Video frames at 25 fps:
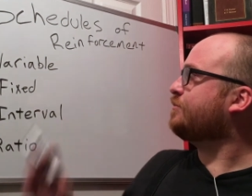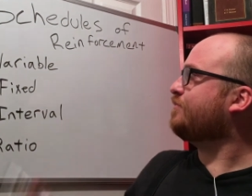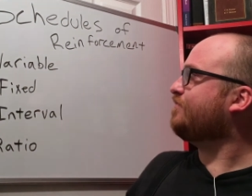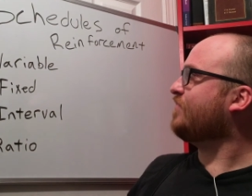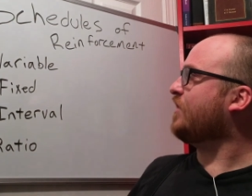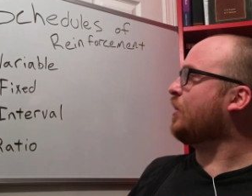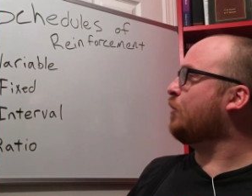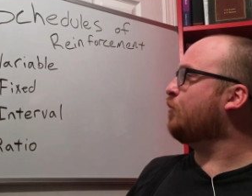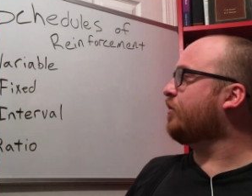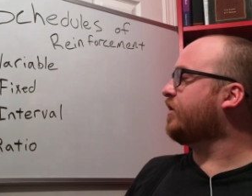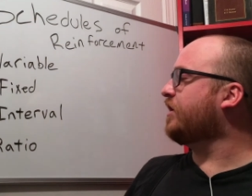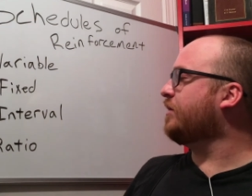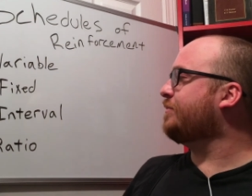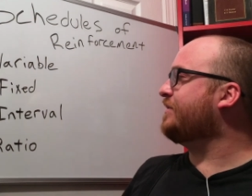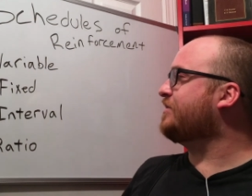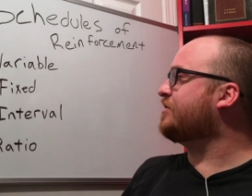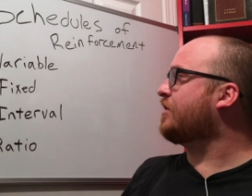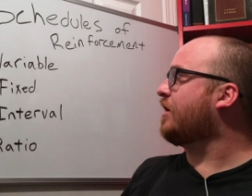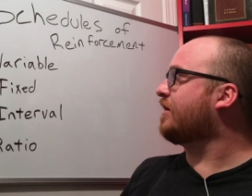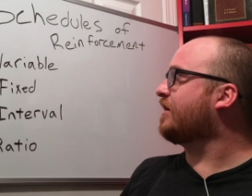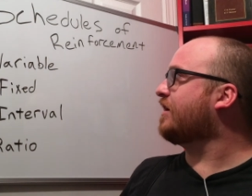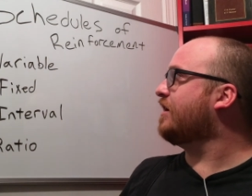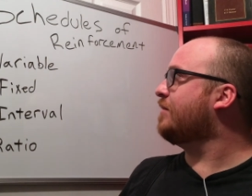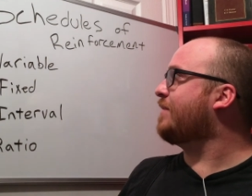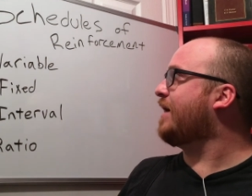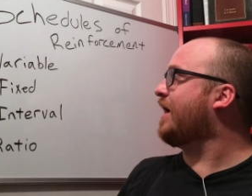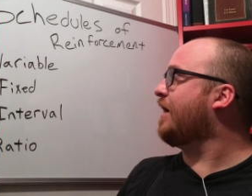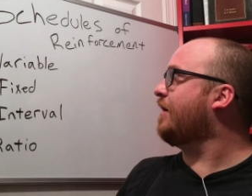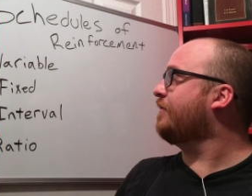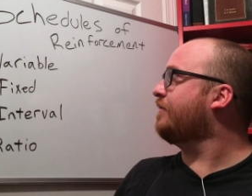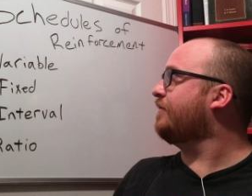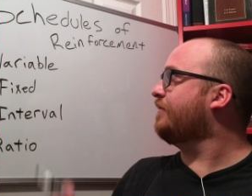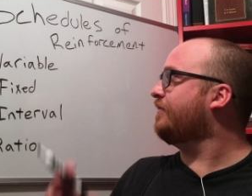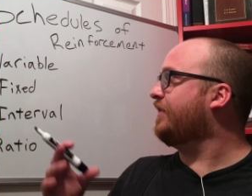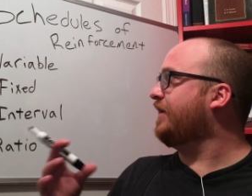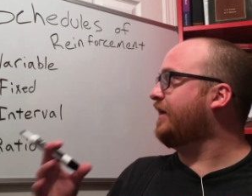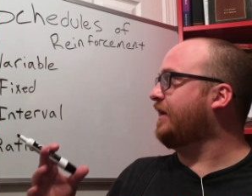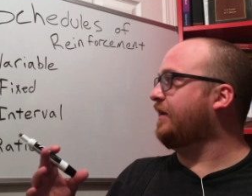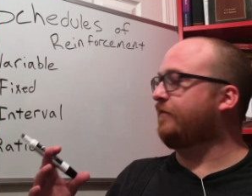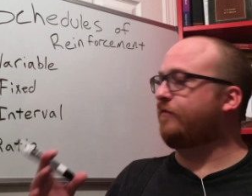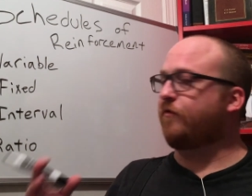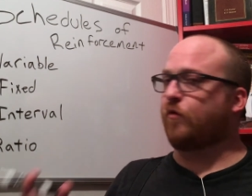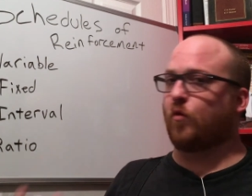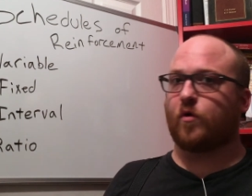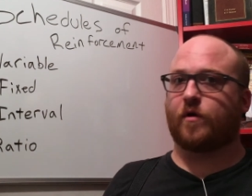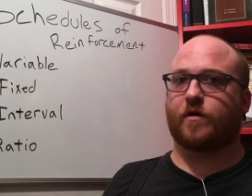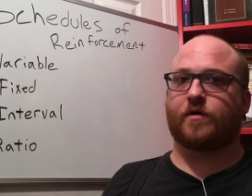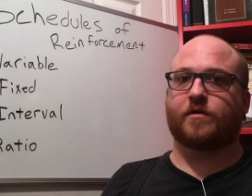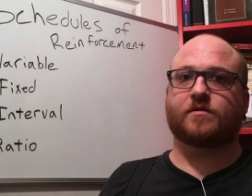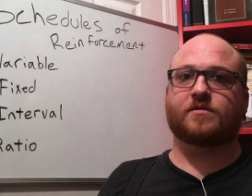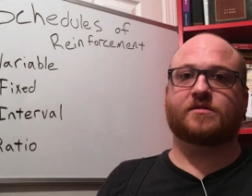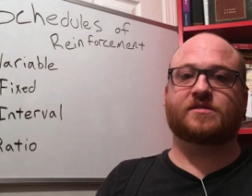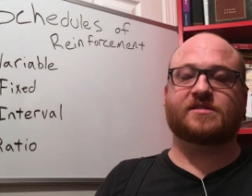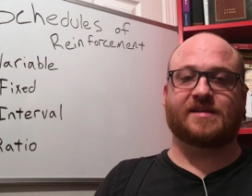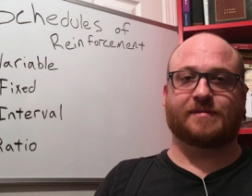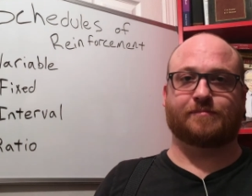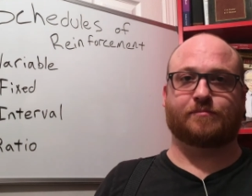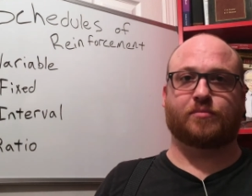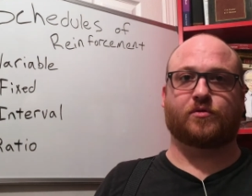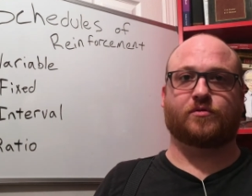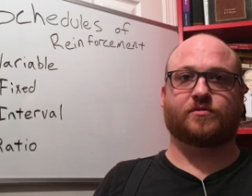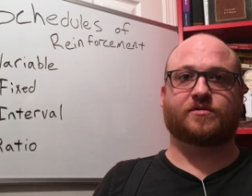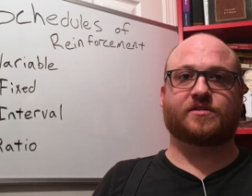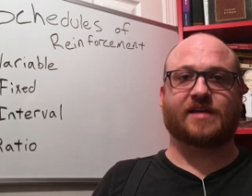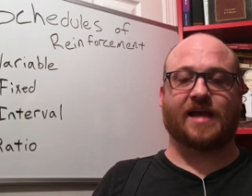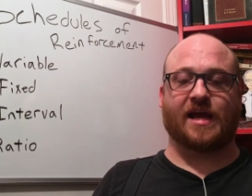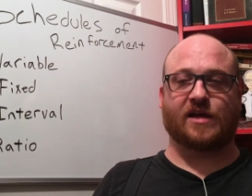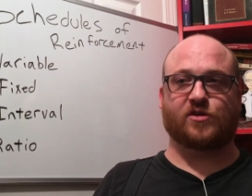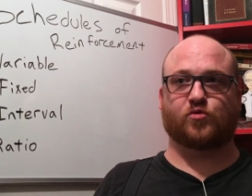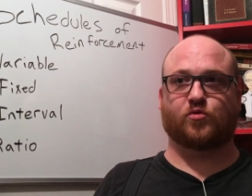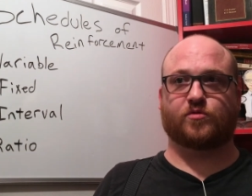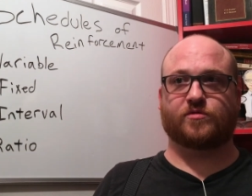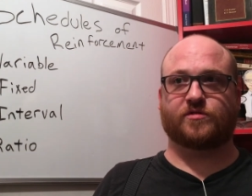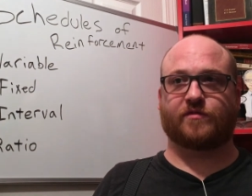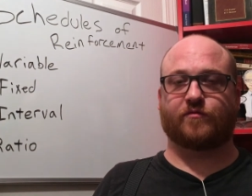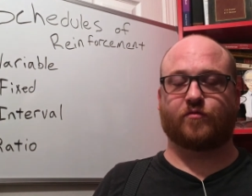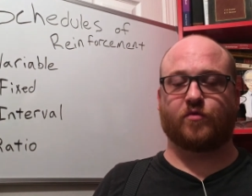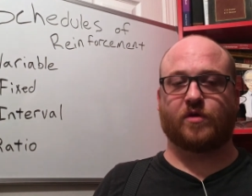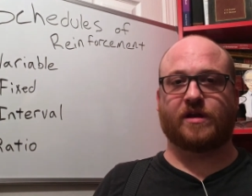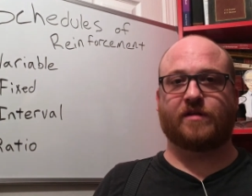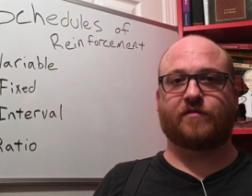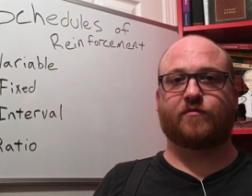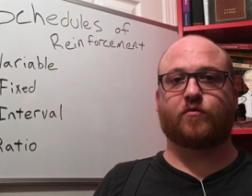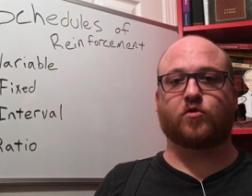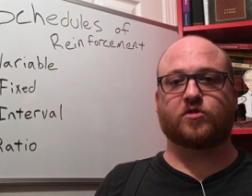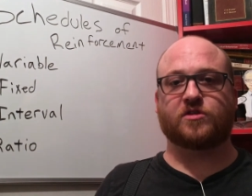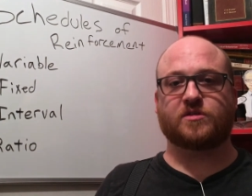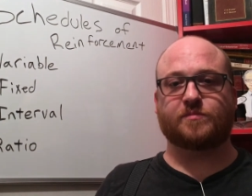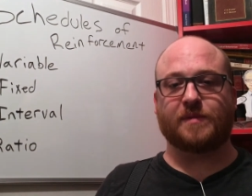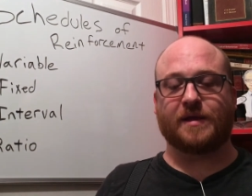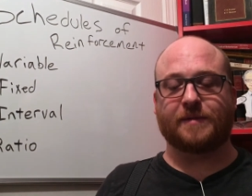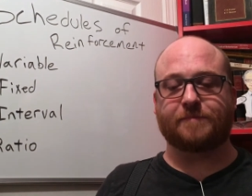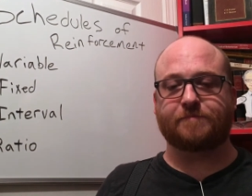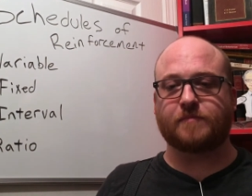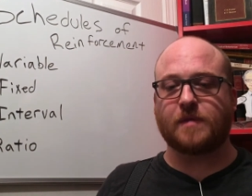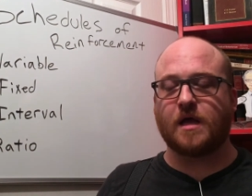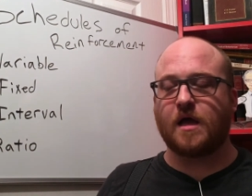we're going to be talking about the 4 simple schedules of reinforcement.